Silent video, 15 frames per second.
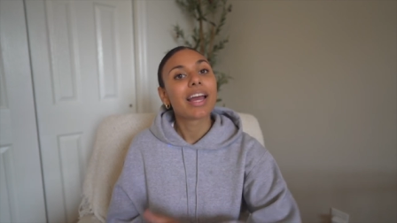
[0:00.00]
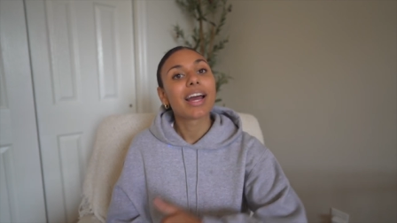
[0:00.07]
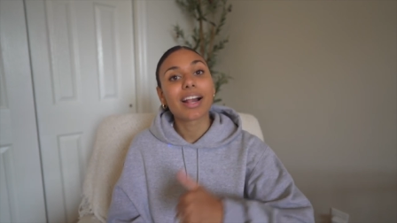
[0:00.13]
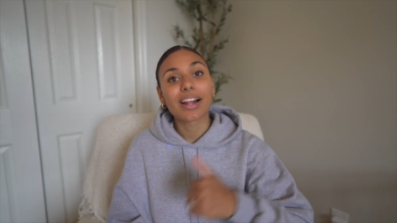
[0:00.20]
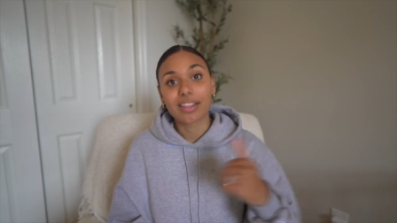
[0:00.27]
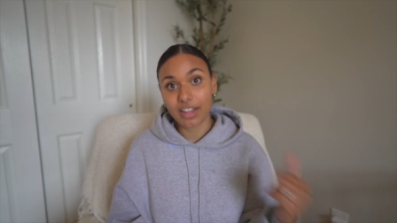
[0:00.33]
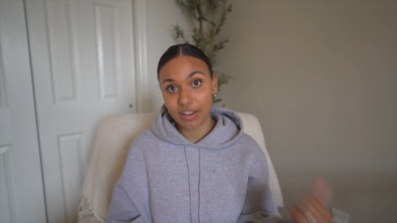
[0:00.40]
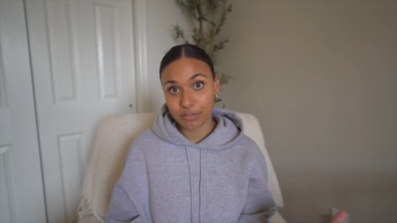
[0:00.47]

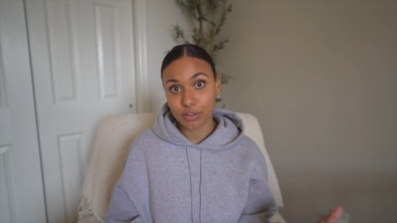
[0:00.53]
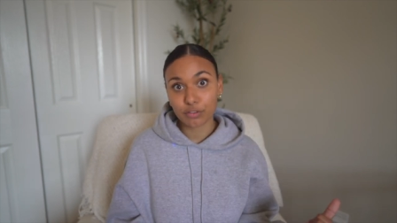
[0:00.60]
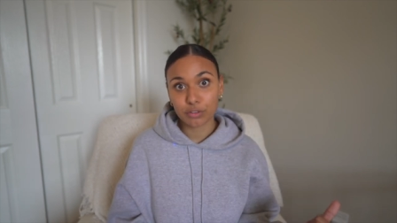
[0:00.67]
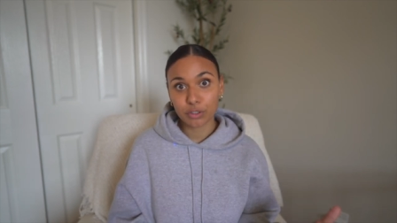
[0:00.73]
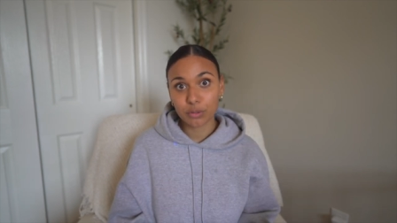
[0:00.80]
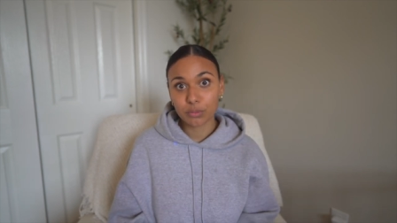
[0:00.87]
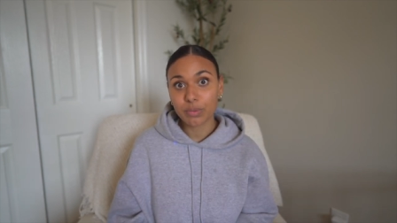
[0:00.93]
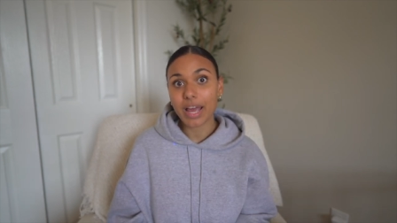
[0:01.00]
I left the
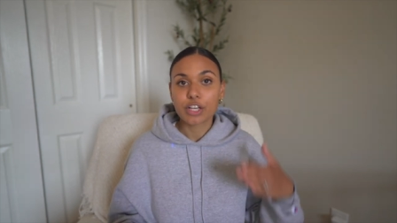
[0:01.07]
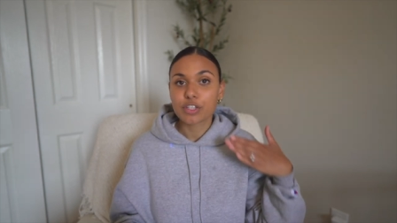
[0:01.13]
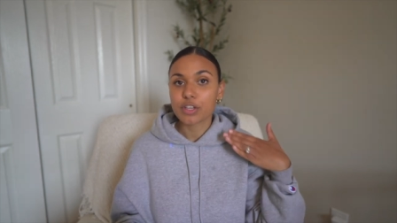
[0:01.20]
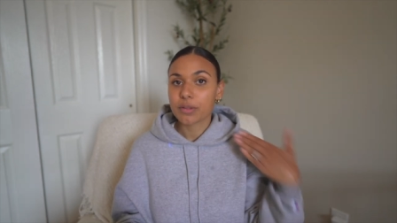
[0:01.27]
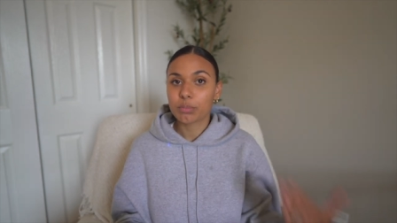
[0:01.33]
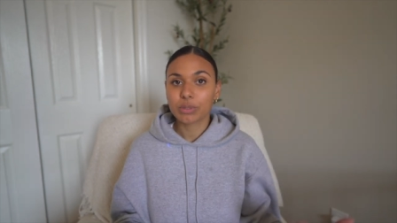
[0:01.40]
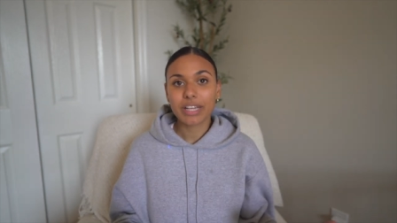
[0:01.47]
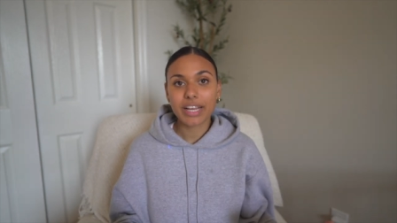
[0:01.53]
room. So
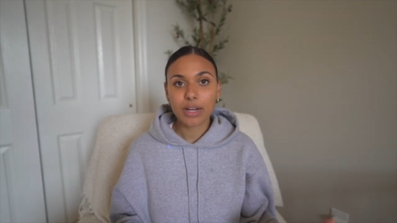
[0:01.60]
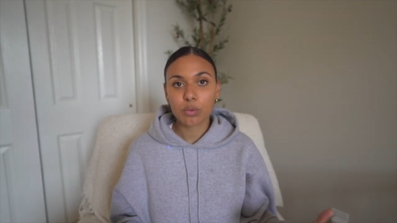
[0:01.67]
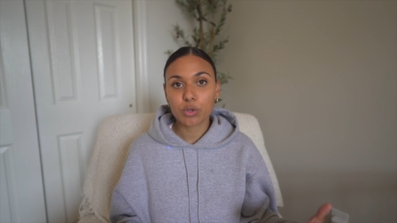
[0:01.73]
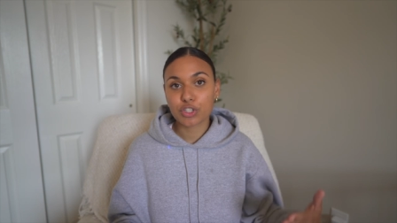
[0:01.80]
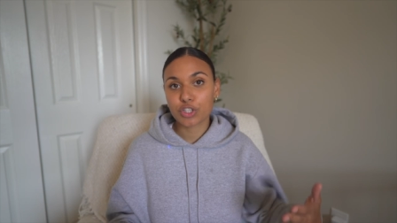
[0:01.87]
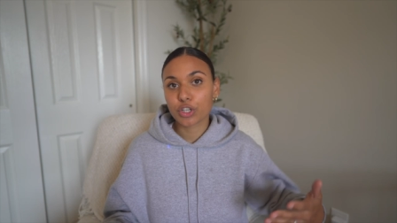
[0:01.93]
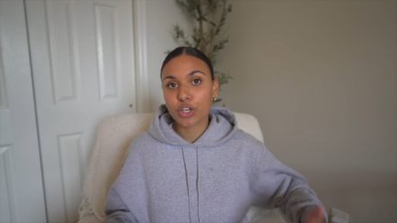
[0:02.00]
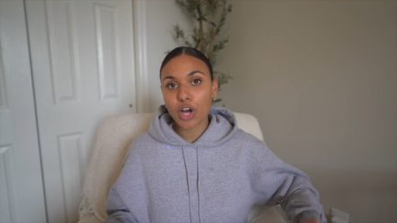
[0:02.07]
the plan
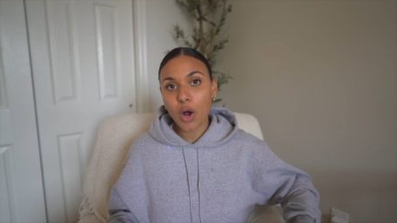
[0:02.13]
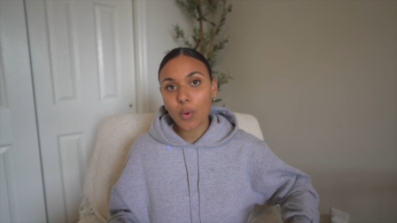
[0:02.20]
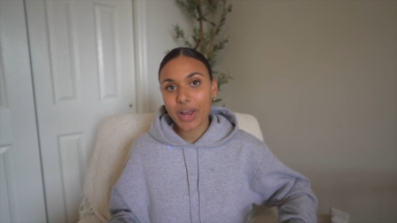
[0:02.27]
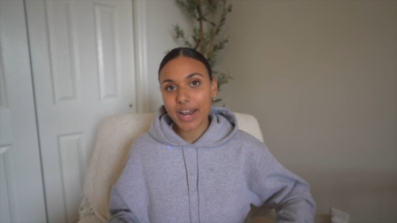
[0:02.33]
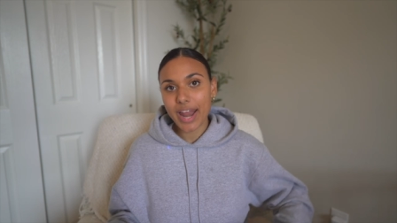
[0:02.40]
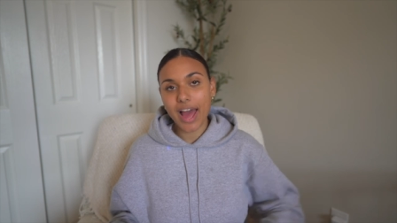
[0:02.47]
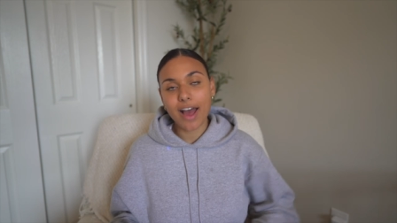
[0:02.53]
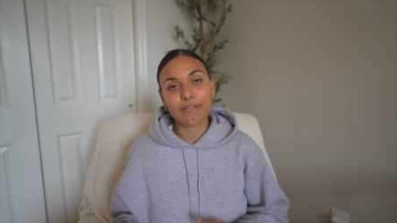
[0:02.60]
was to go
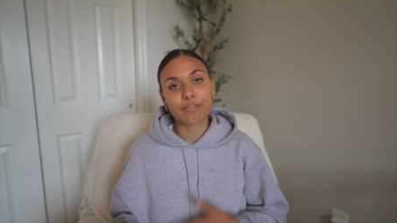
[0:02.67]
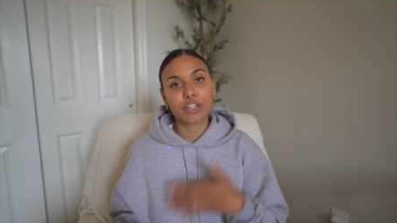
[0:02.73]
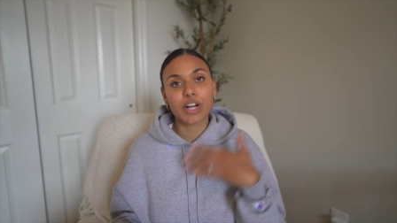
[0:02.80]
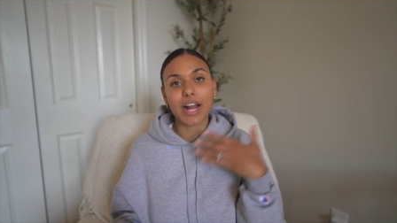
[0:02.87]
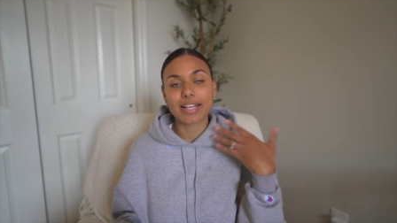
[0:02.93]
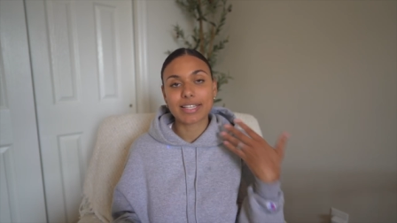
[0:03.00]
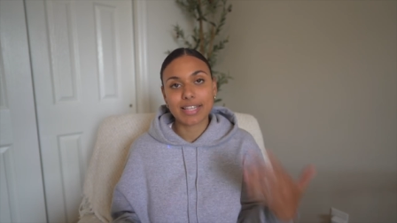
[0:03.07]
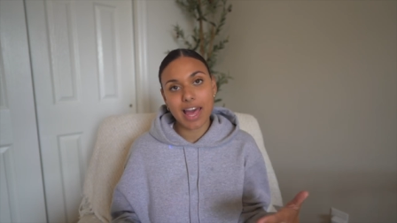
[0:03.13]
in after
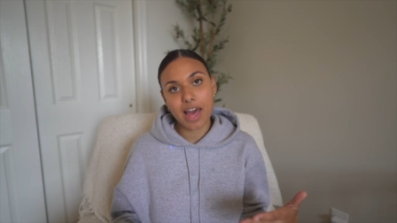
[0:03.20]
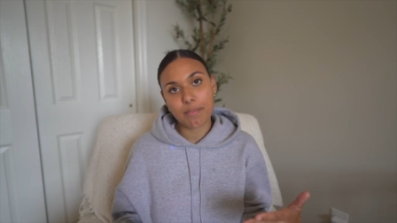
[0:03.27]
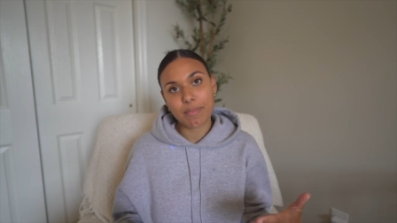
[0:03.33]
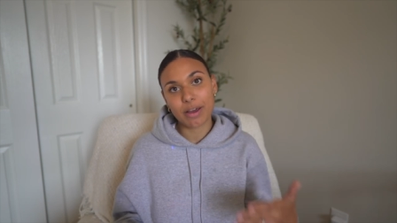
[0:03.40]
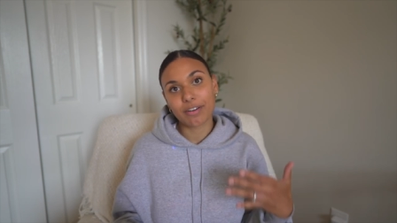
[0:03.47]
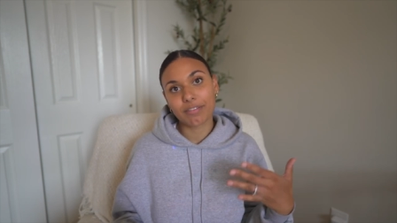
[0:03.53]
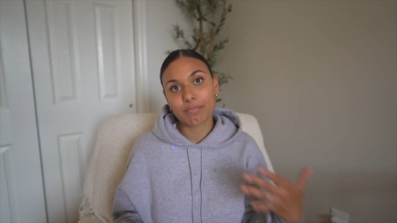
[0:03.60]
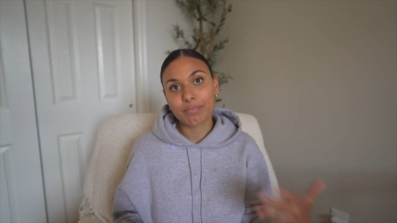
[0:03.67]
a set
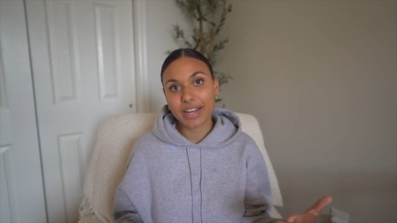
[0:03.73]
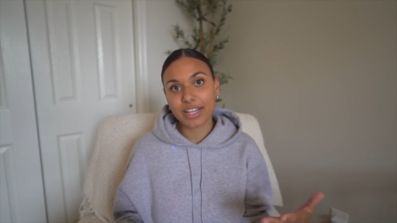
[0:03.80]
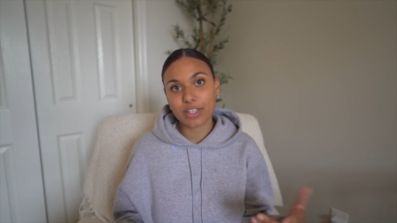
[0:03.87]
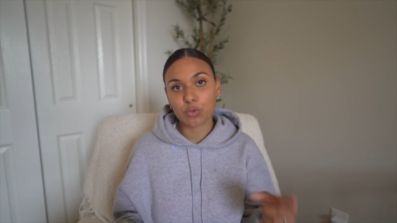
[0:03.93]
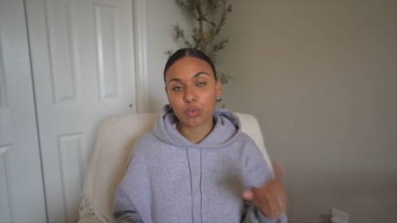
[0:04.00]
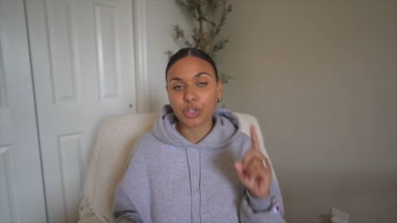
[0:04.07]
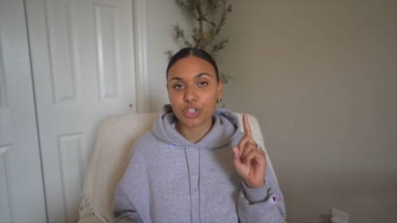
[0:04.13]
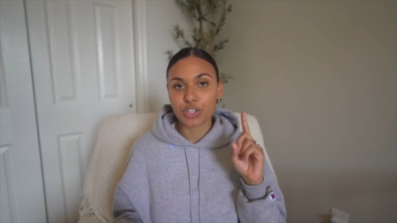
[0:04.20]
amount of
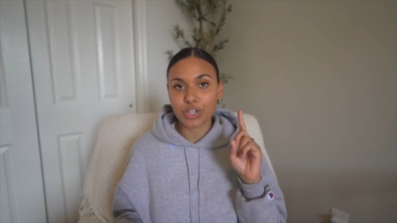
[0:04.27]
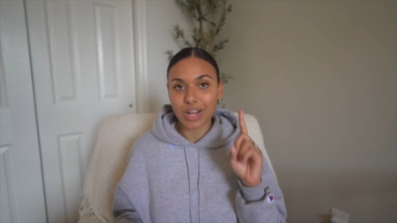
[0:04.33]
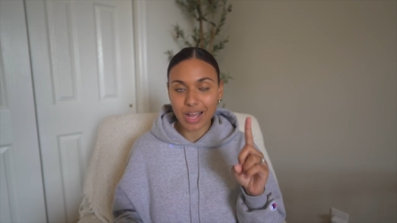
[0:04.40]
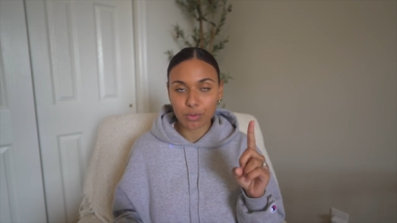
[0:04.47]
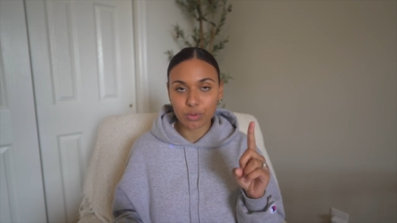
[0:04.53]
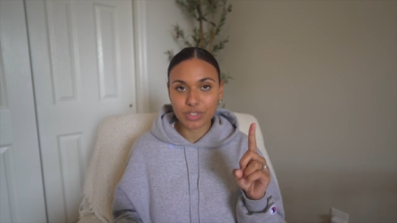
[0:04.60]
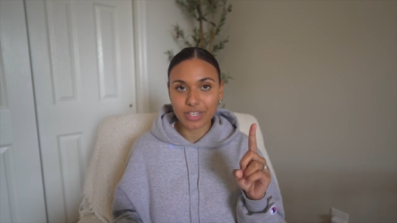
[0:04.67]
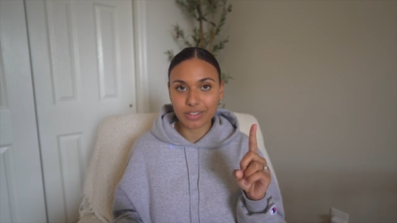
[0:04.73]
minutes, which I
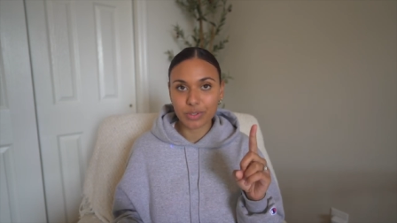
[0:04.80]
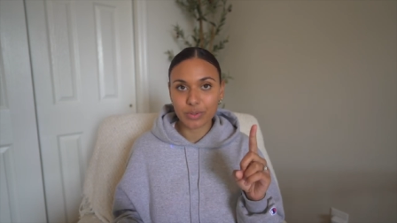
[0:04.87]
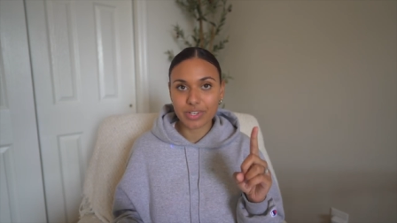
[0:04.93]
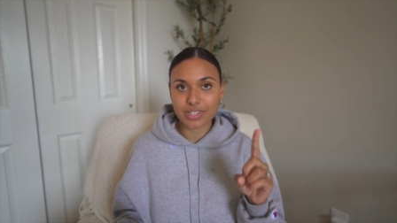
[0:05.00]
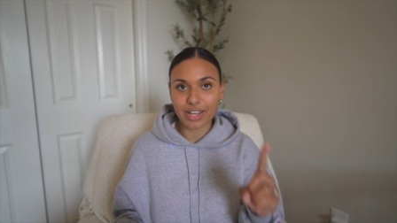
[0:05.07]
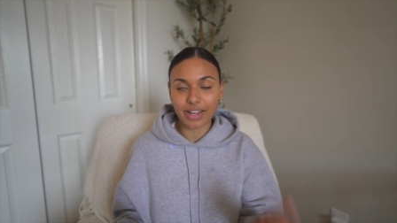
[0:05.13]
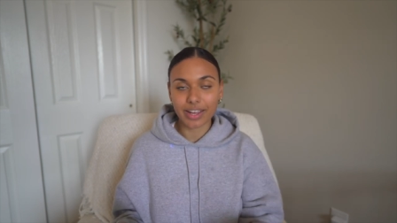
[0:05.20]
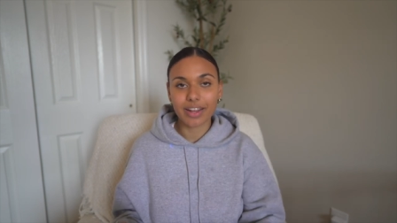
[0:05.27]
will tell you in a
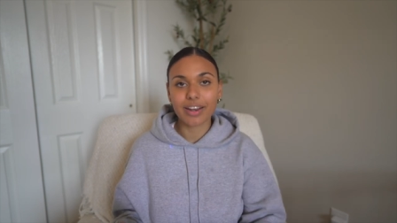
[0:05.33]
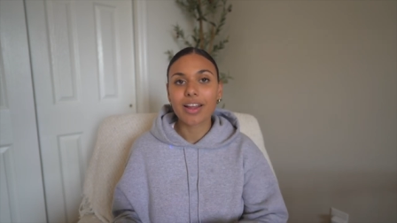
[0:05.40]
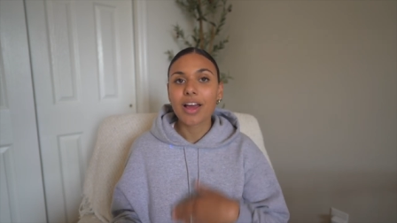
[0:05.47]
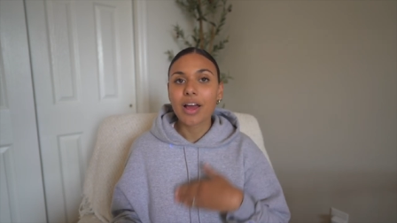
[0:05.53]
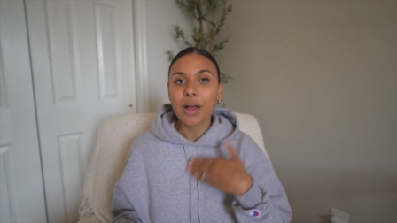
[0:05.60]
second.